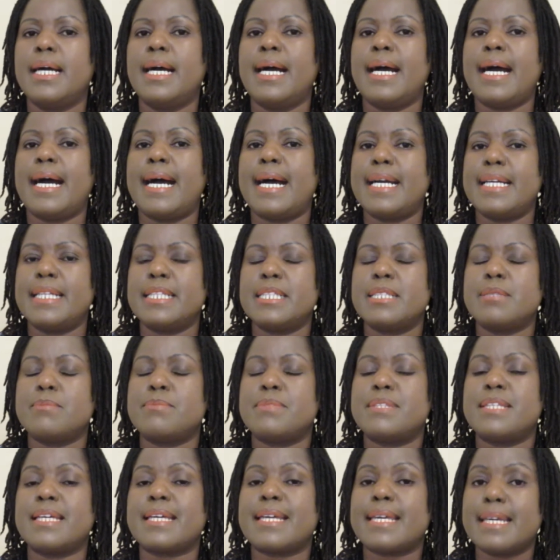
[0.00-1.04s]

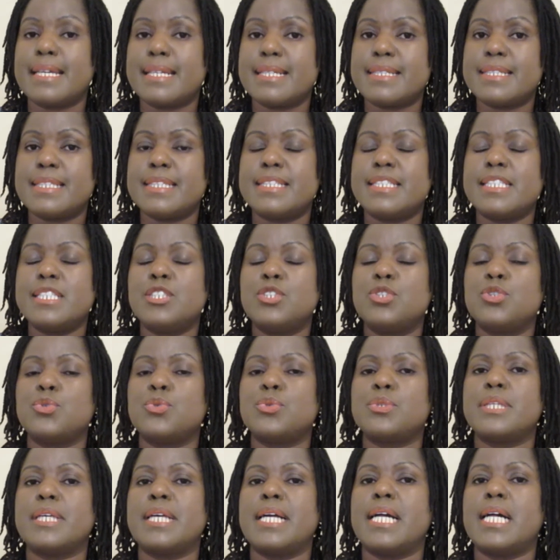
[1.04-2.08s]
items. The quercetin
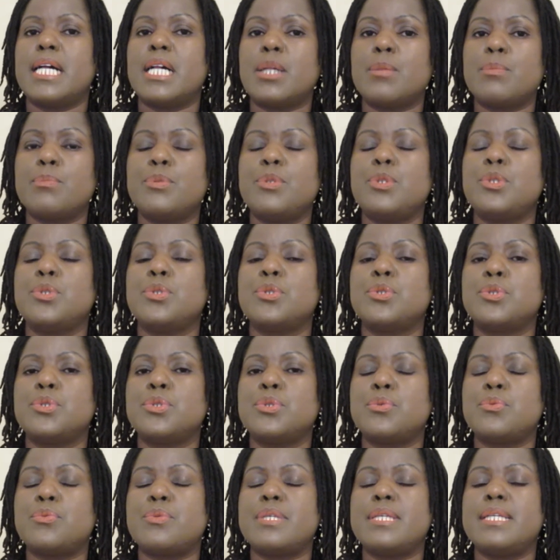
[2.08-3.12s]
should help you
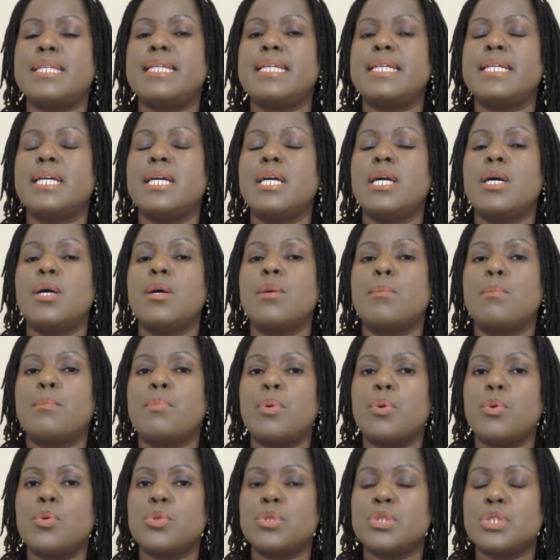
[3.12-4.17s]
to really
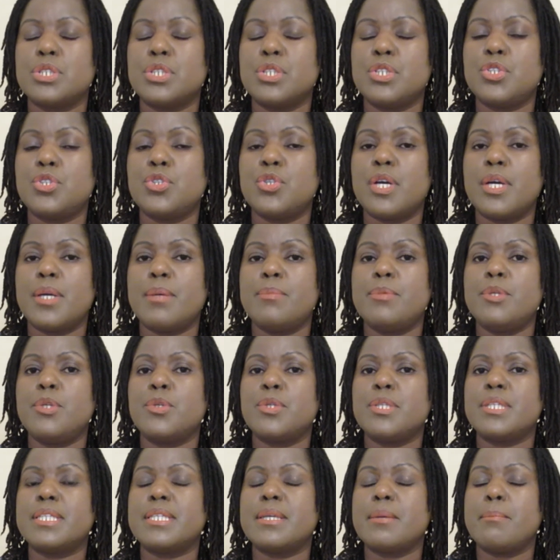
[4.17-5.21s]
put your
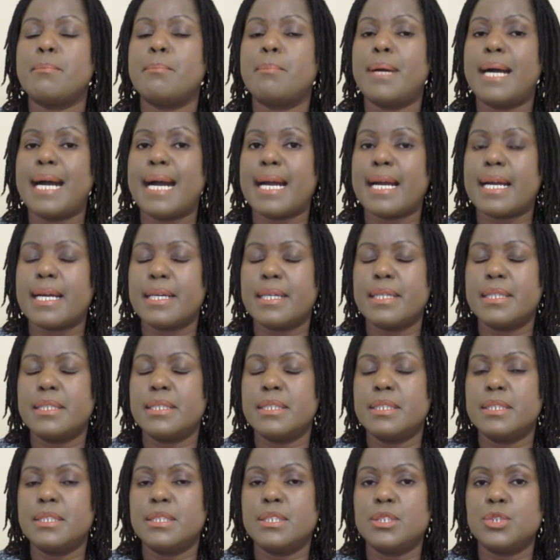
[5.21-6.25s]
immunity back
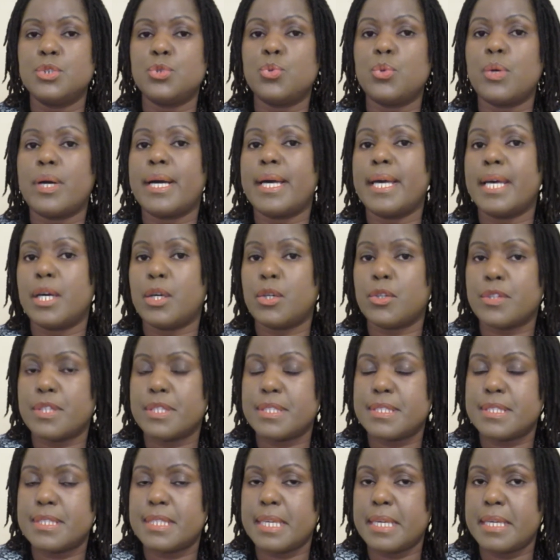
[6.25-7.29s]
to a
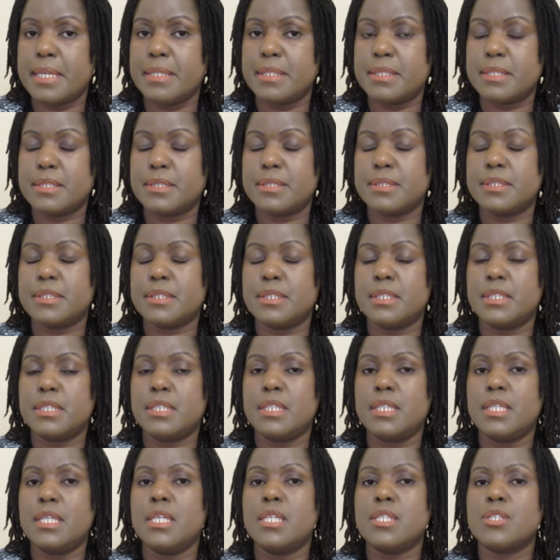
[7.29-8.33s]
healthy state.
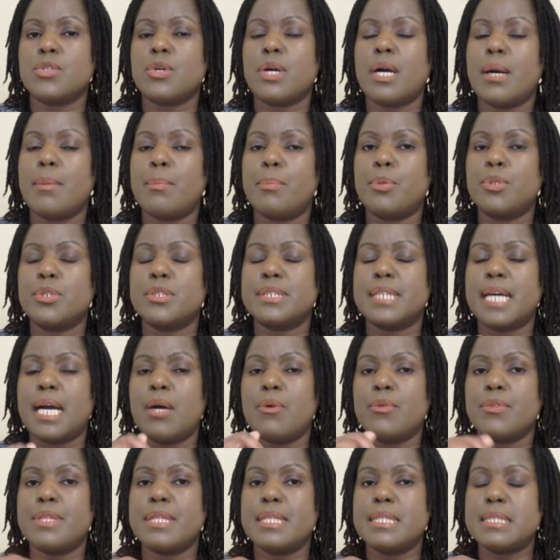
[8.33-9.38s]
So I put
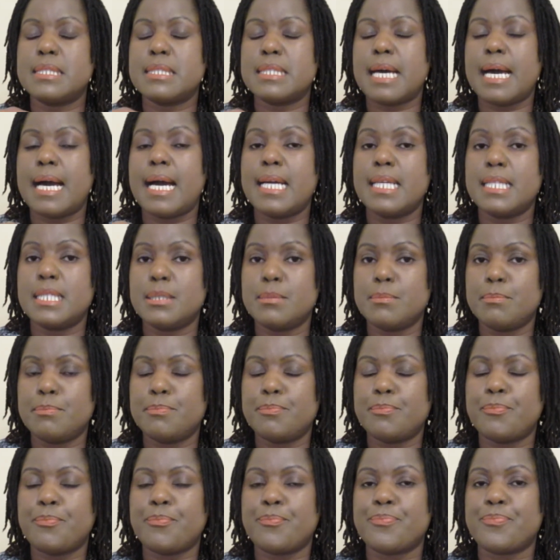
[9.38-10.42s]
down this item.
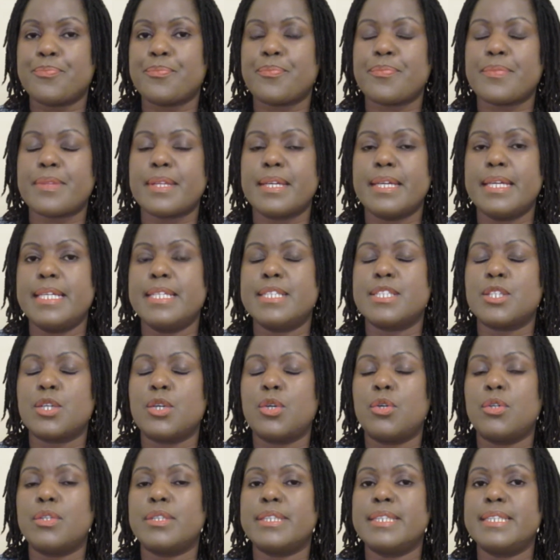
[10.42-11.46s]
It's
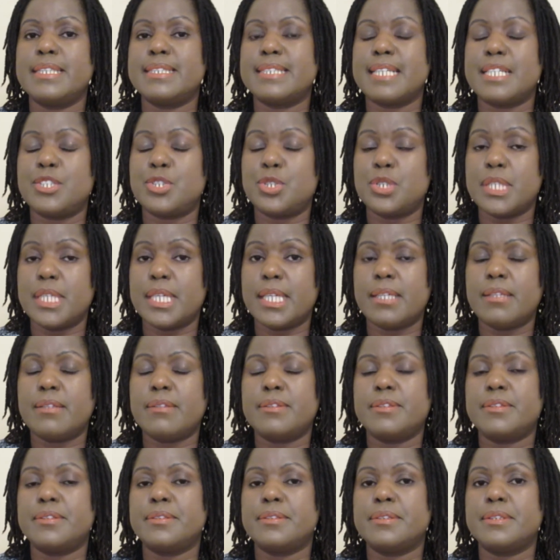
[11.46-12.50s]
a gel.
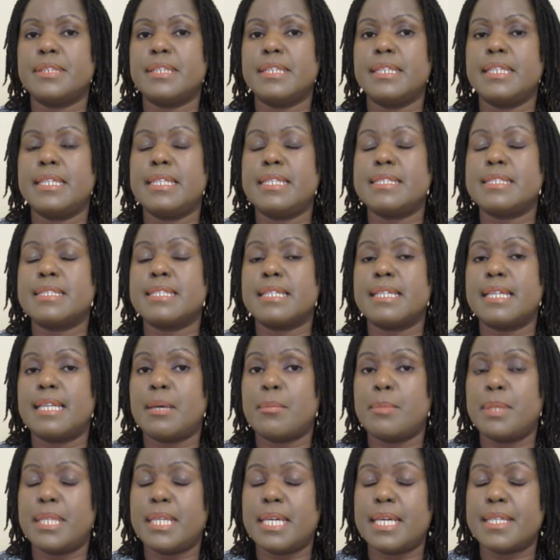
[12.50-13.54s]
It's a
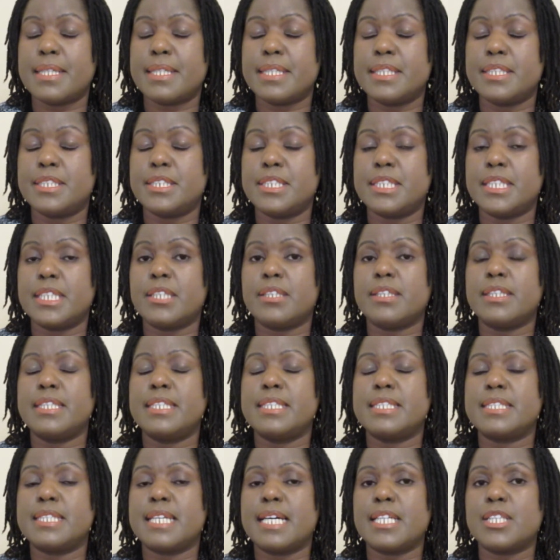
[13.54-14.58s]
laminaria gel.
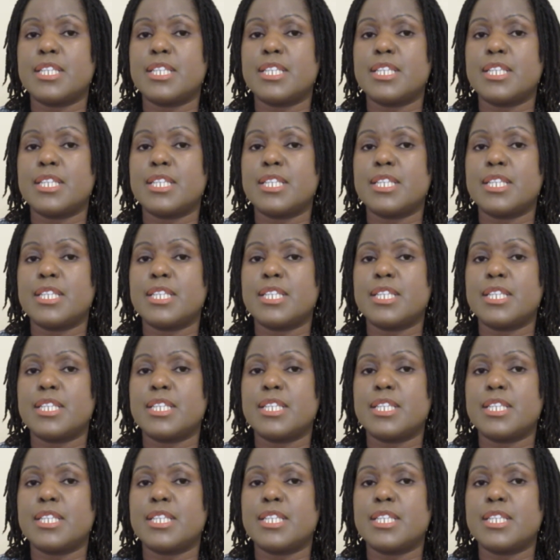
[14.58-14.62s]
It's